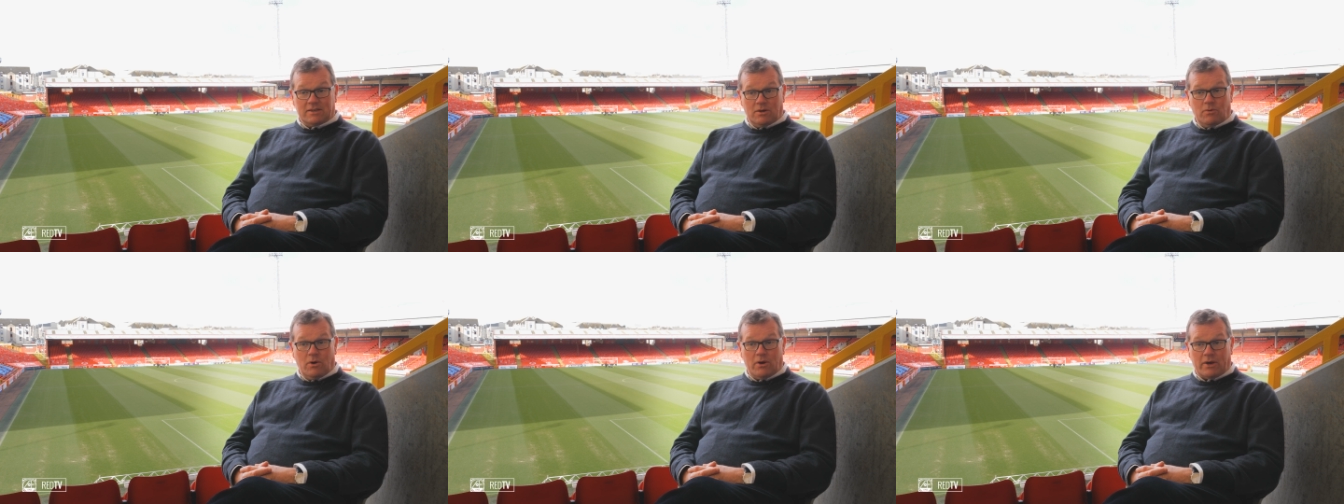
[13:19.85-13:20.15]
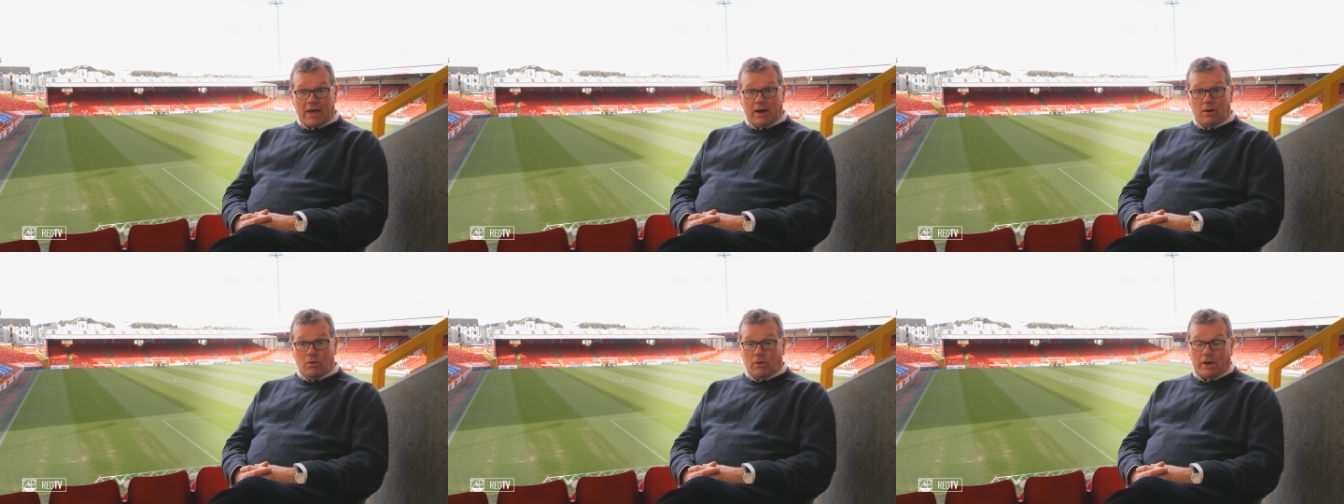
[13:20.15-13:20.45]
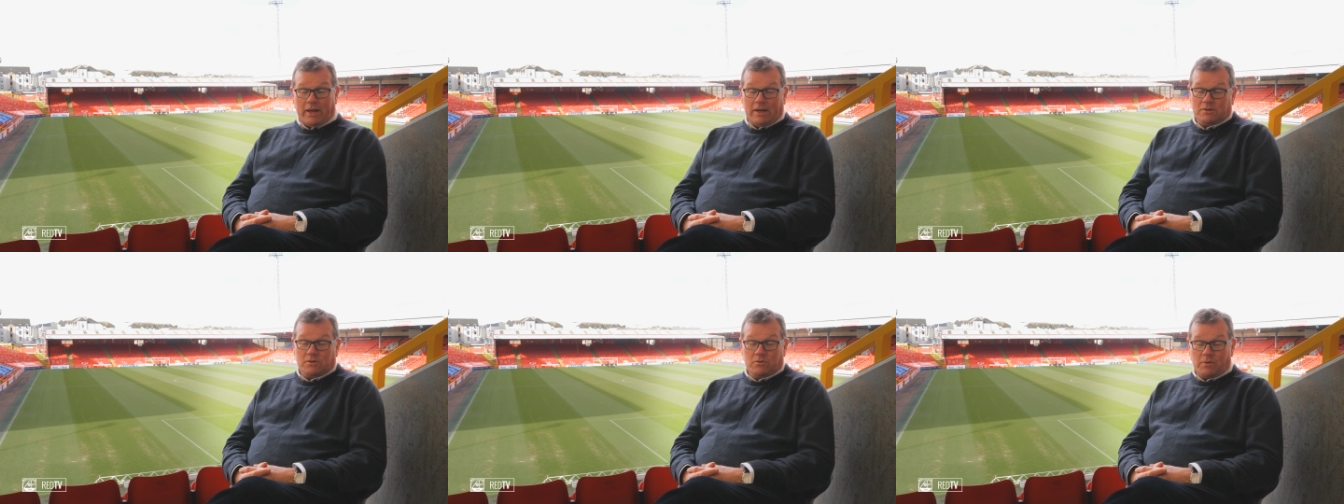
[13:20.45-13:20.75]
to work out
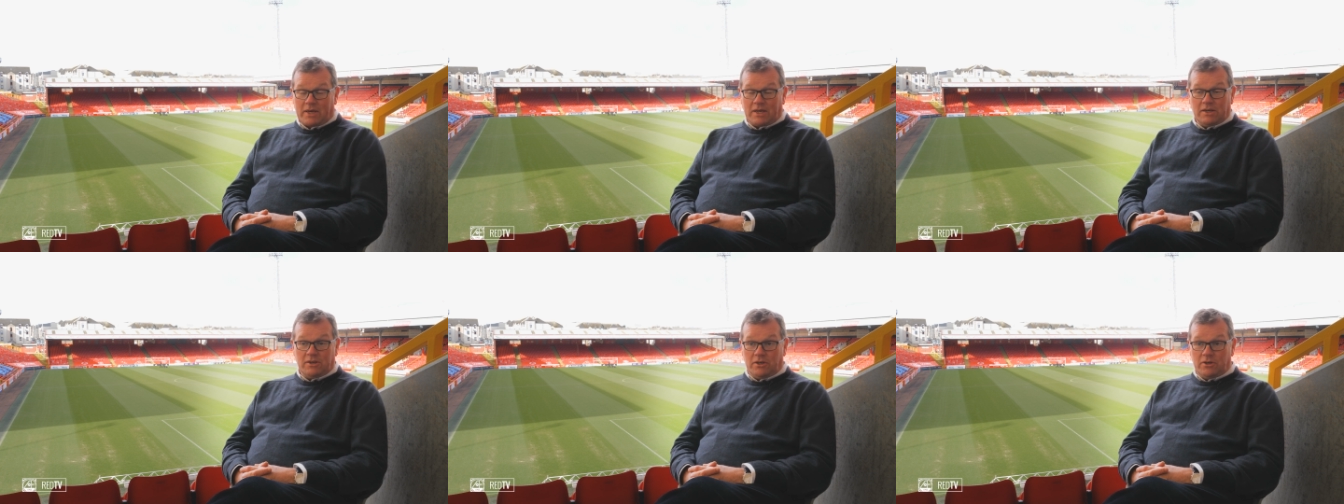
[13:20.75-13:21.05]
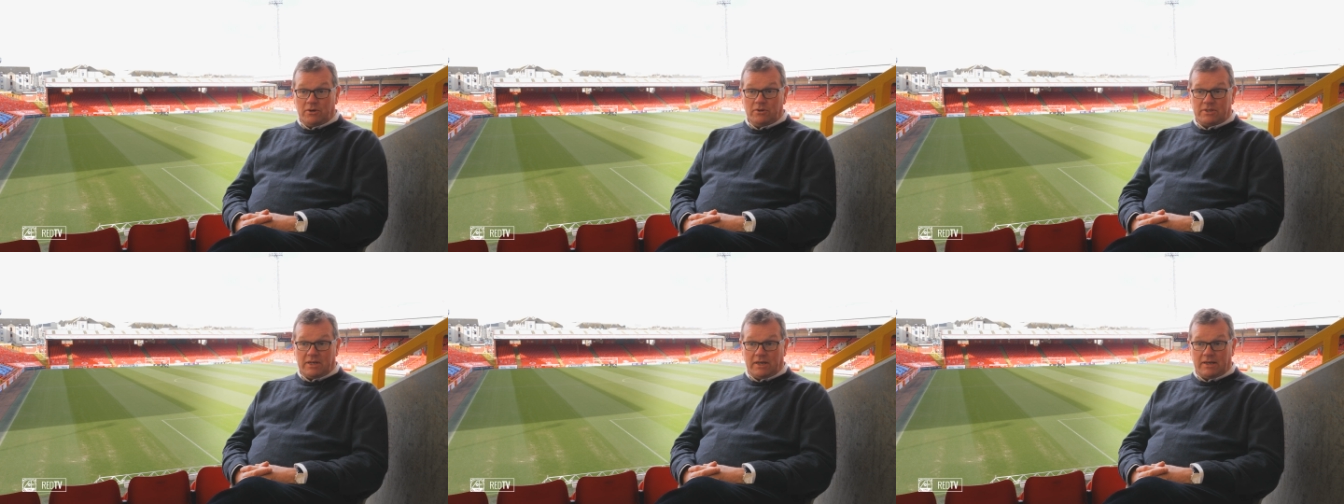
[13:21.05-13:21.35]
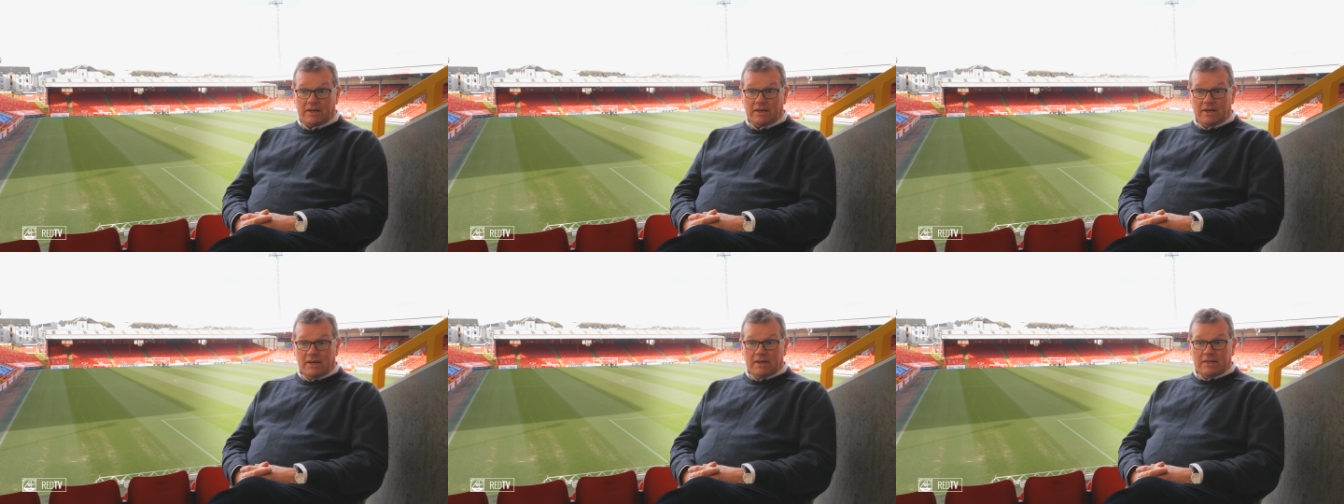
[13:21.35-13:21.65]
what else we can do
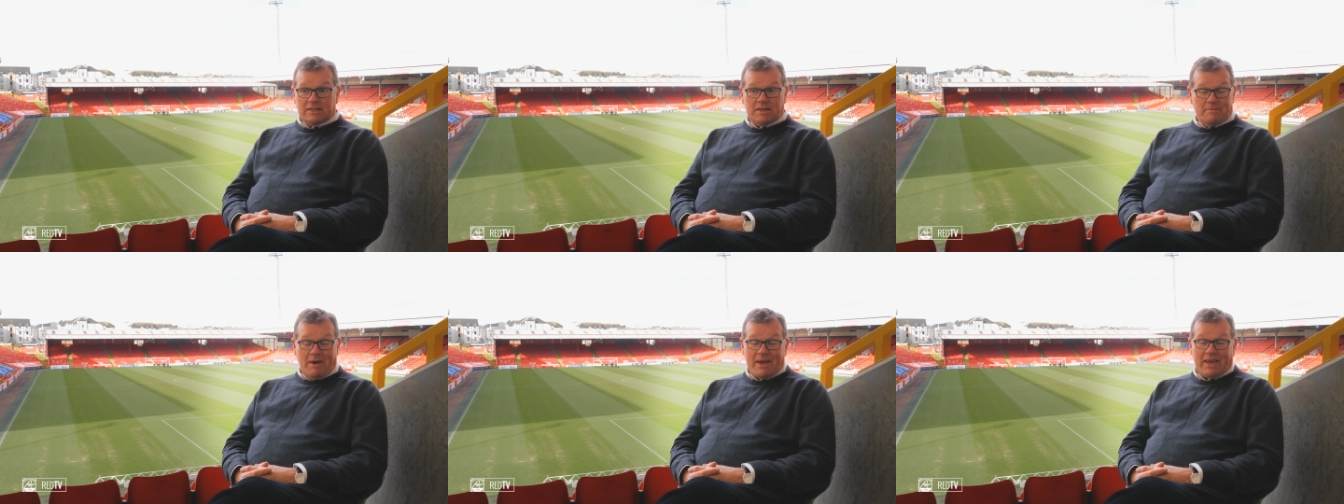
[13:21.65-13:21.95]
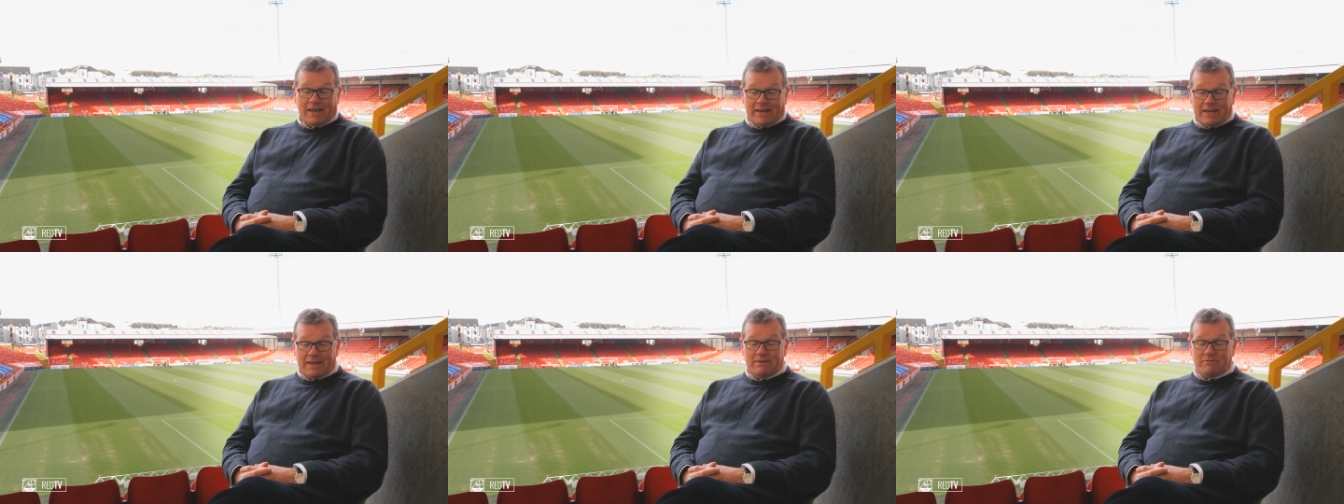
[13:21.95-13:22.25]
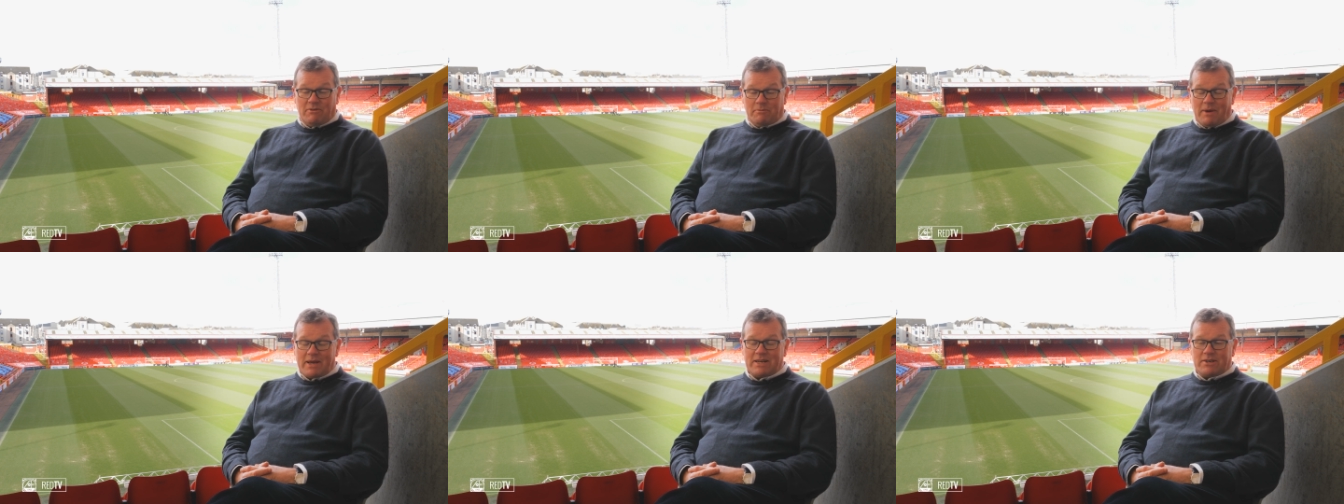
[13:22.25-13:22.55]
to to make it an
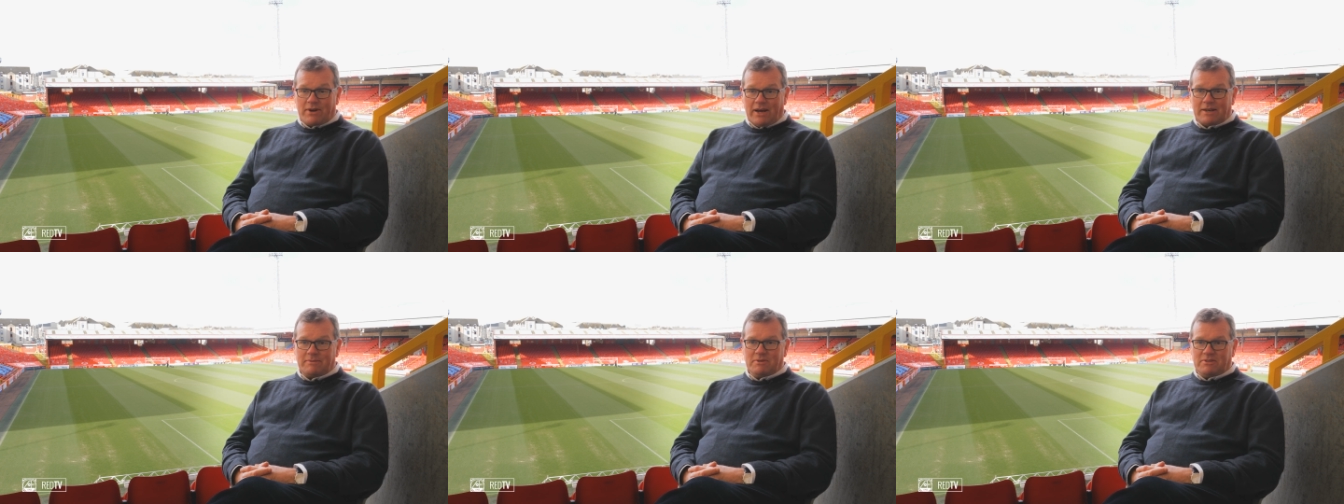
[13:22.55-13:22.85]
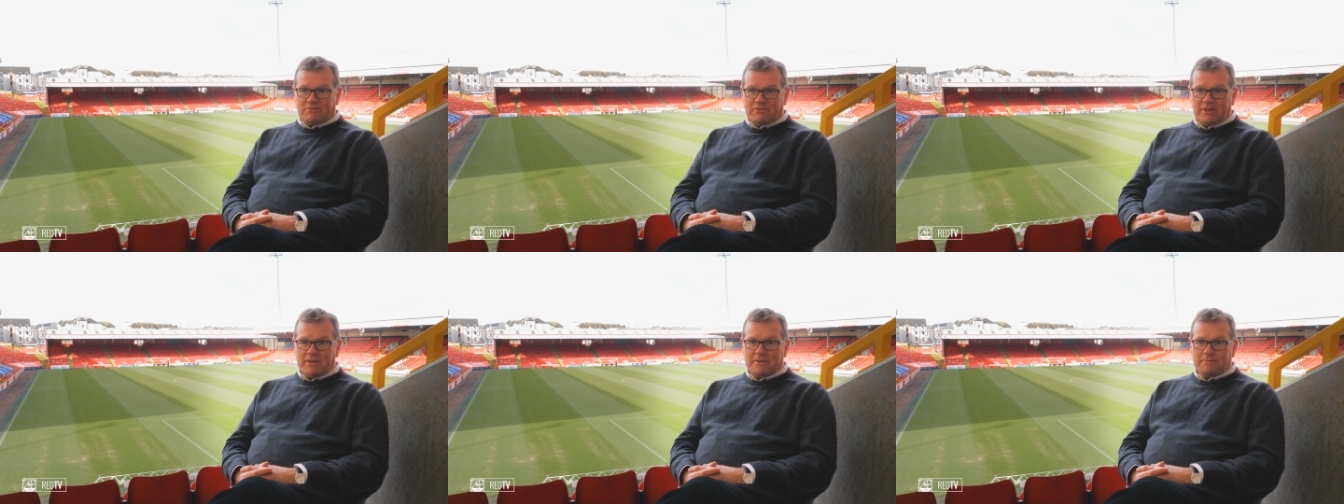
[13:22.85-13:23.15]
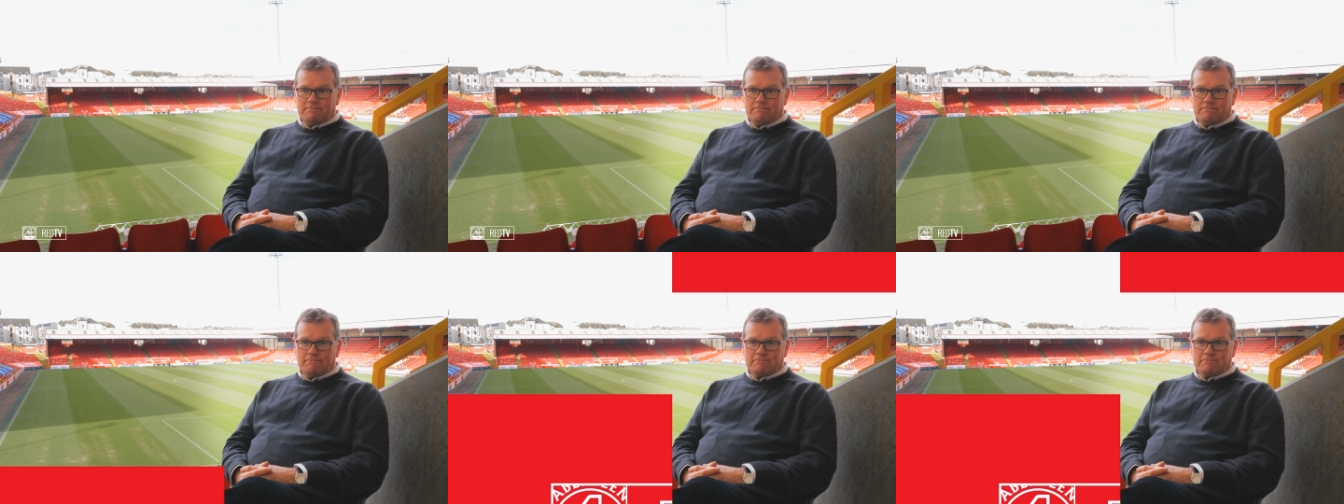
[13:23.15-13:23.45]
even better atmosphere.